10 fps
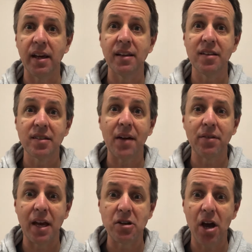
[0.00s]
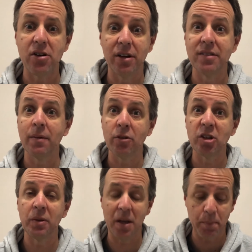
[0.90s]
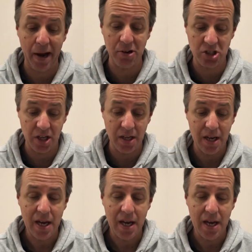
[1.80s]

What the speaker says: and discover they don't, and it's sometimes a bit embarrassing.